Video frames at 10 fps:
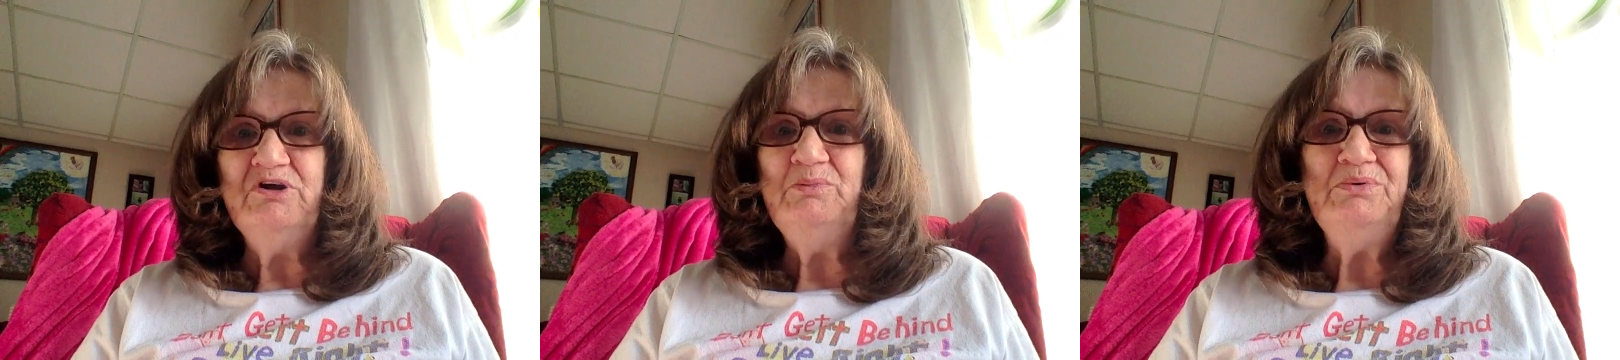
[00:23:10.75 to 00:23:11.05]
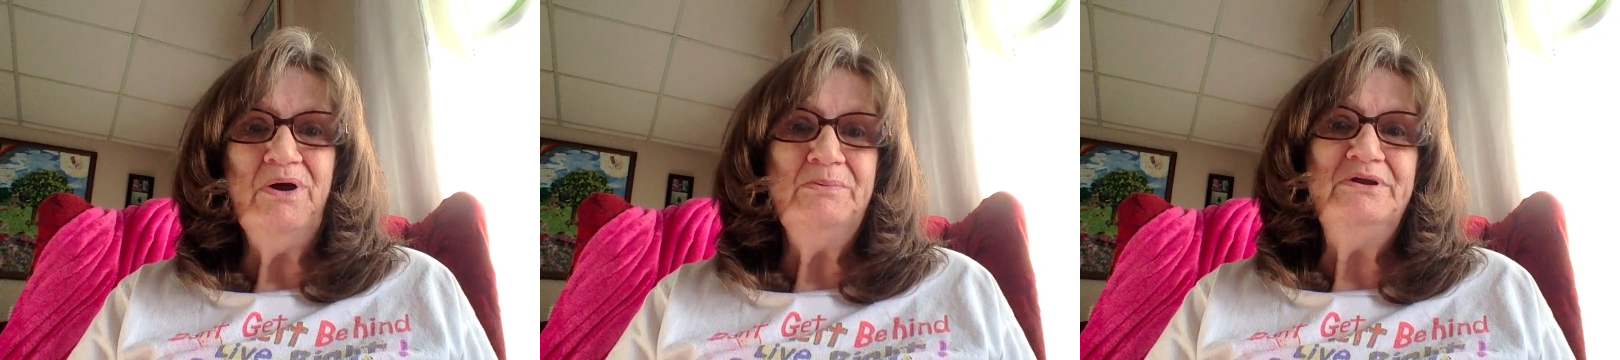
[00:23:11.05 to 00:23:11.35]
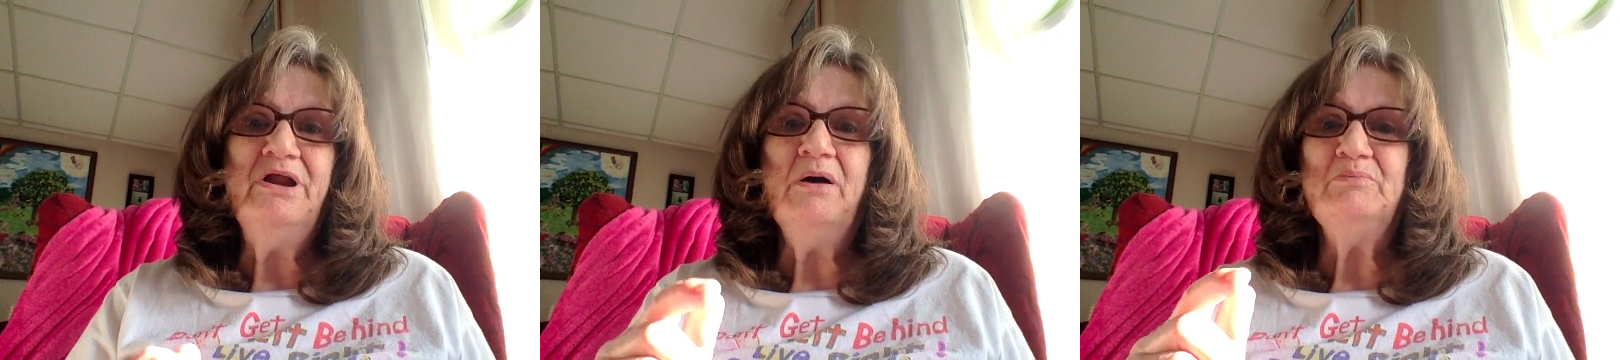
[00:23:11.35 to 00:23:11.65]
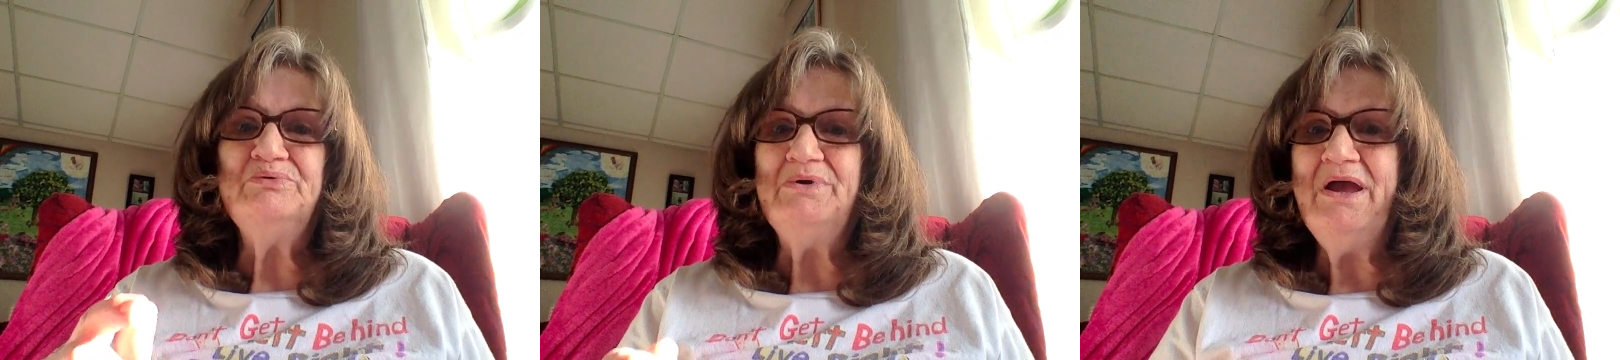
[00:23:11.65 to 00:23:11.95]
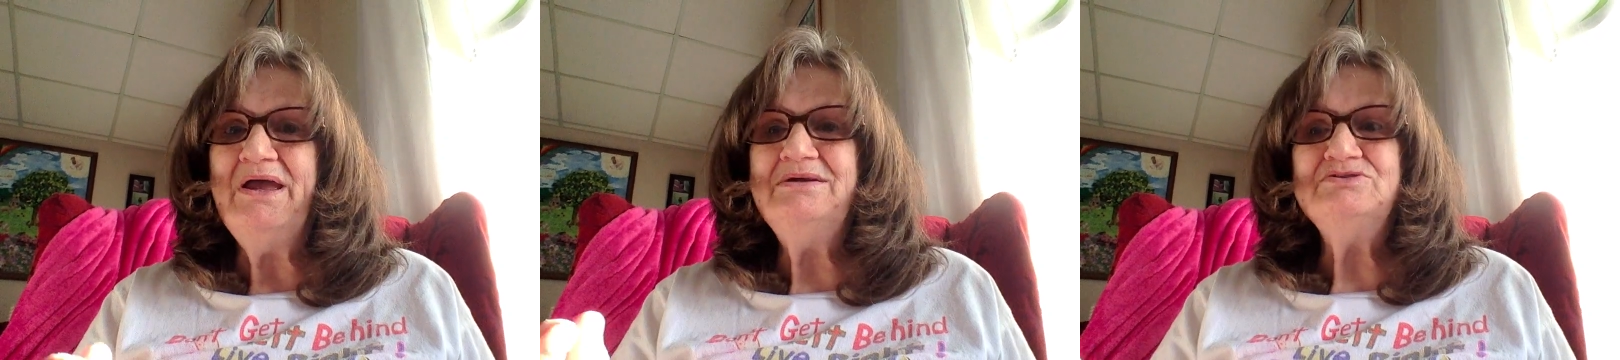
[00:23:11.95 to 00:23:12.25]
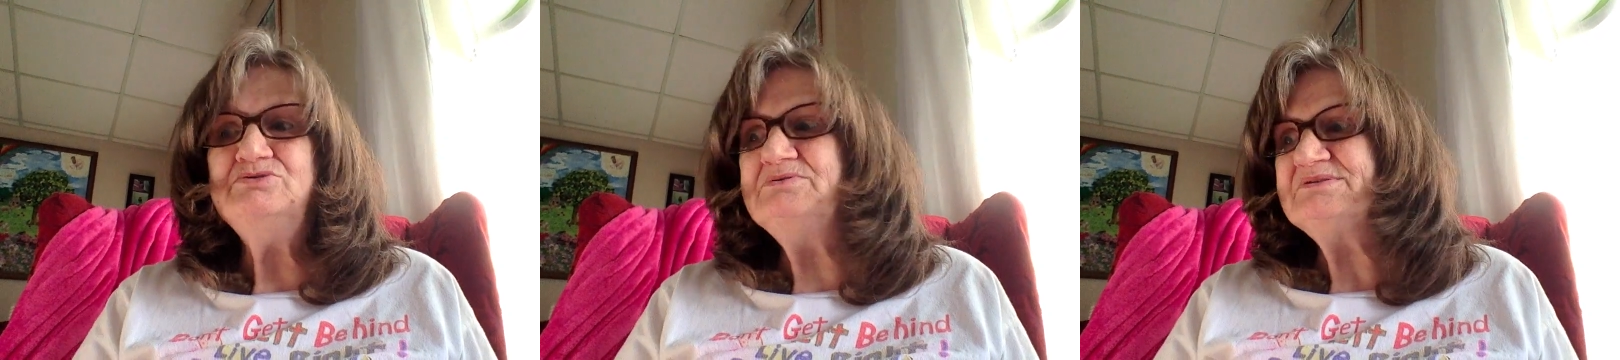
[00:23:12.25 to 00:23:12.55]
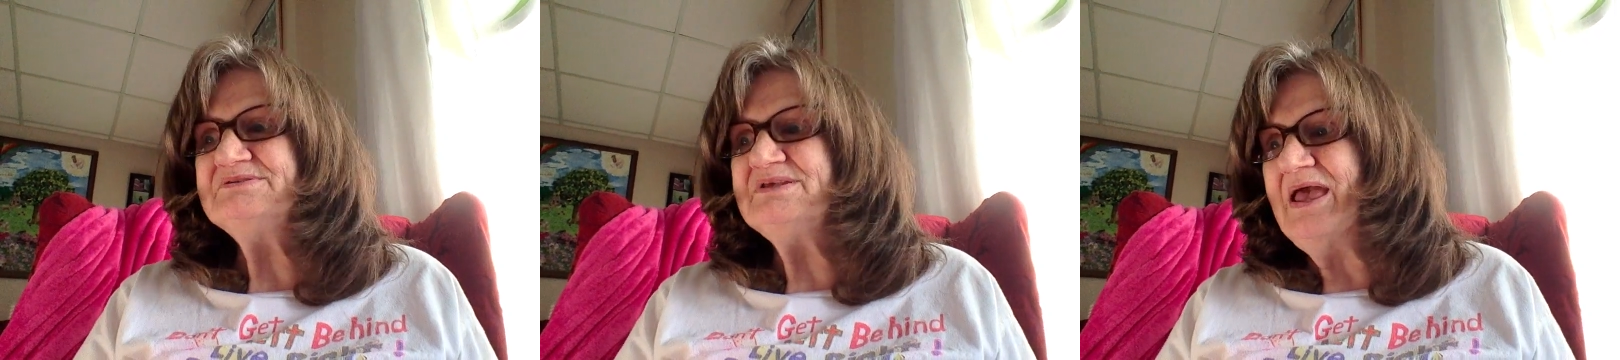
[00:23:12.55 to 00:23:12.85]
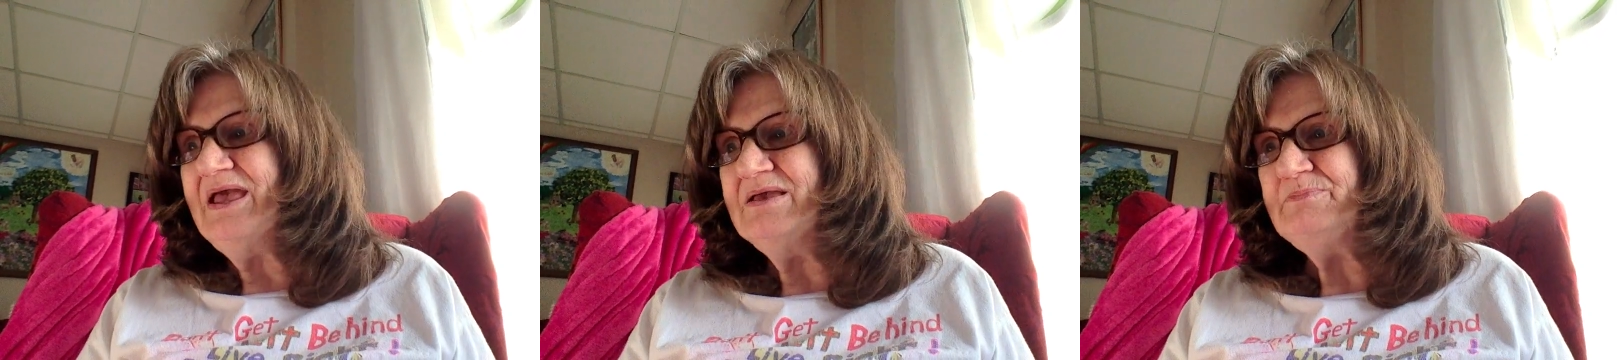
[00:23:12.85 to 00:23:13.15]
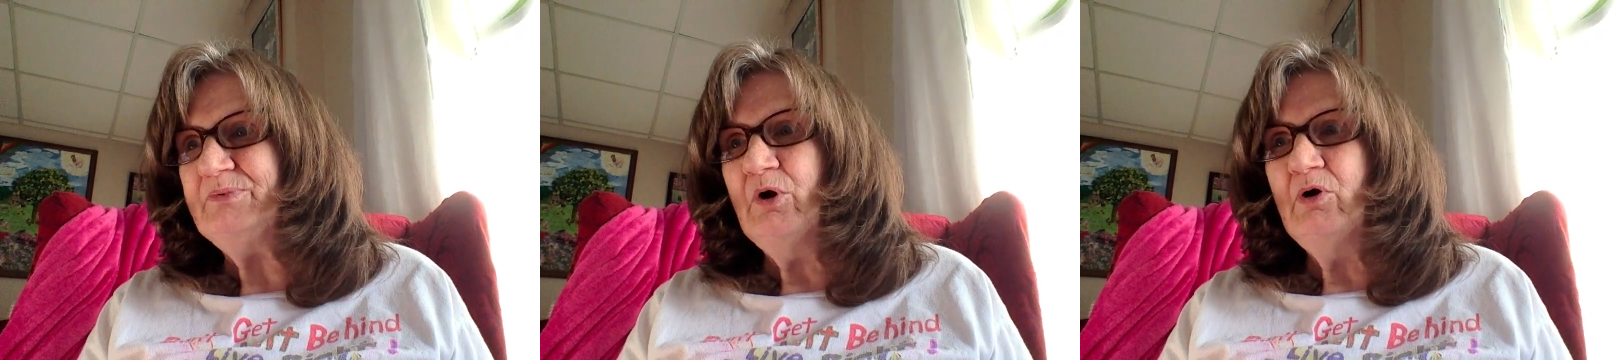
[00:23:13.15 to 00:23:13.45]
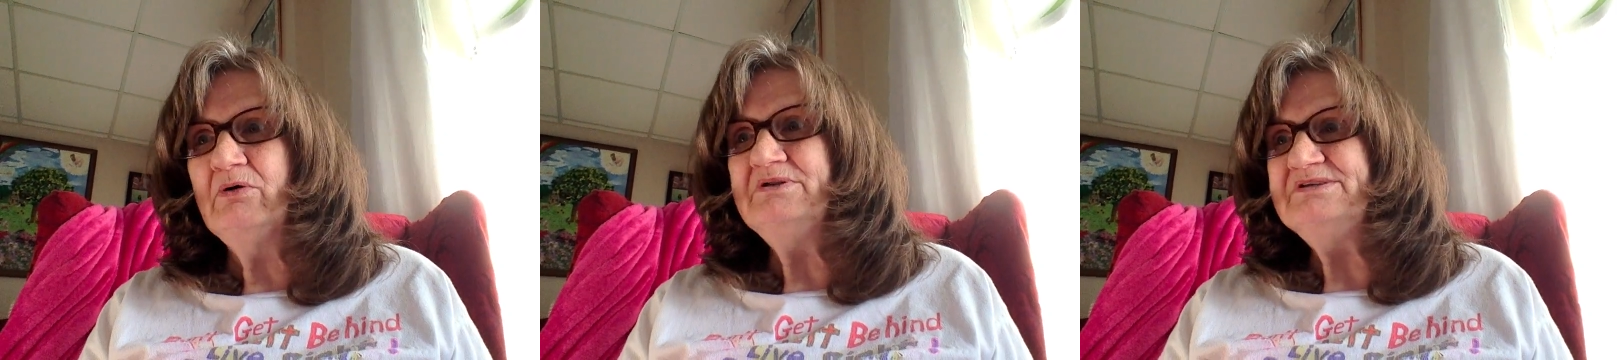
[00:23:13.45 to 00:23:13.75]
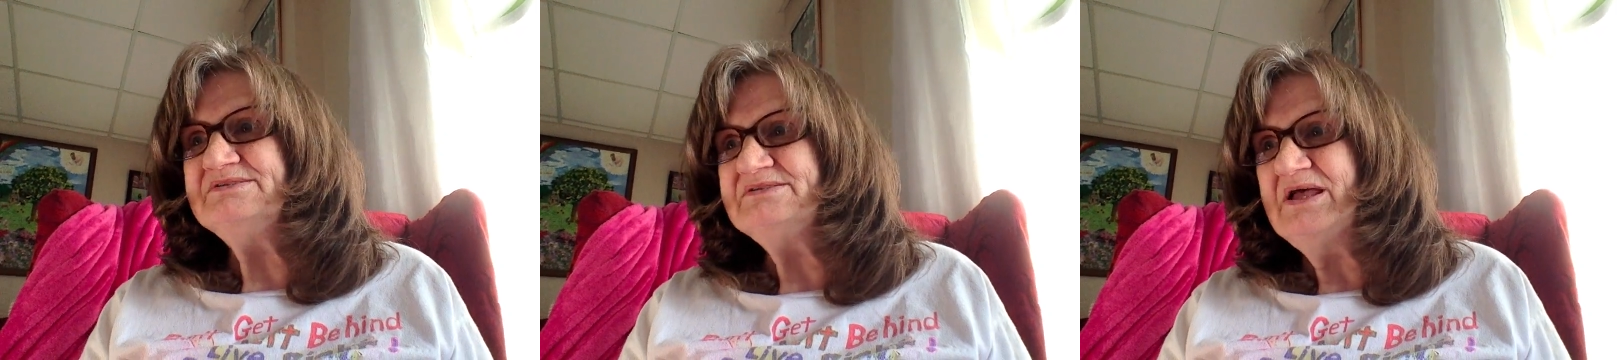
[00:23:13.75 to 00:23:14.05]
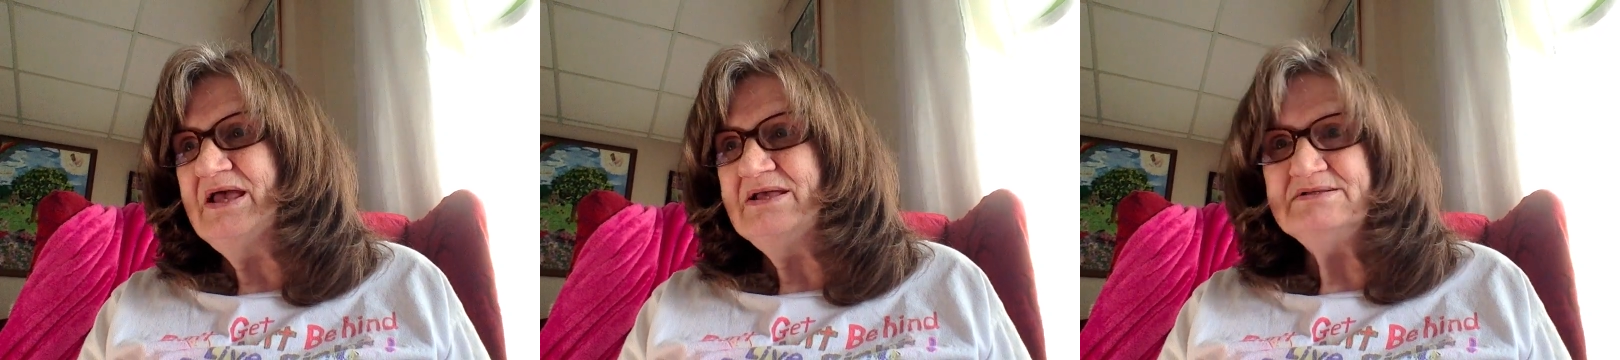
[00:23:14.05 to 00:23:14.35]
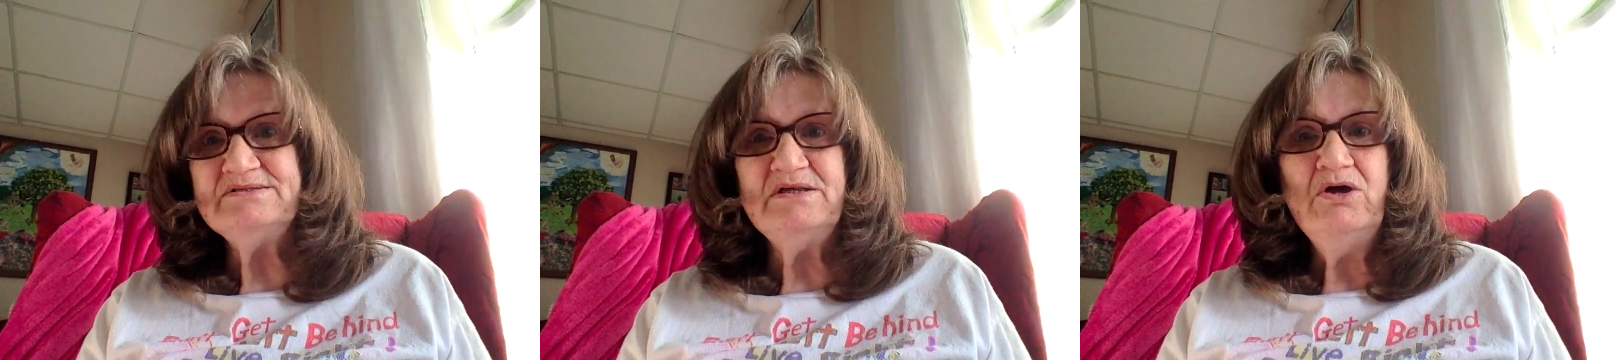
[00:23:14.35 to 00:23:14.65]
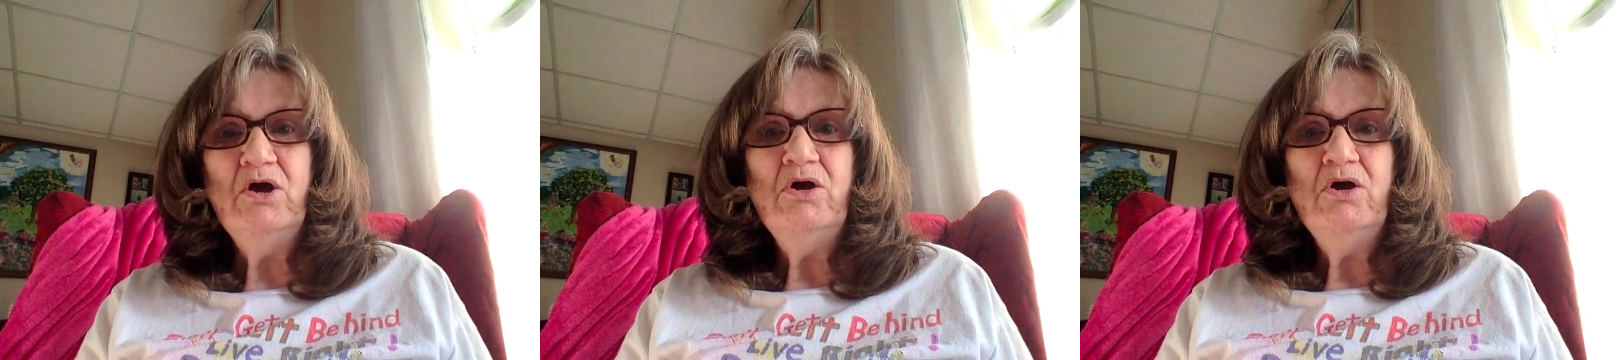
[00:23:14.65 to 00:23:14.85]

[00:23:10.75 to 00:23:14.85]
they're probably not praying to escape all these things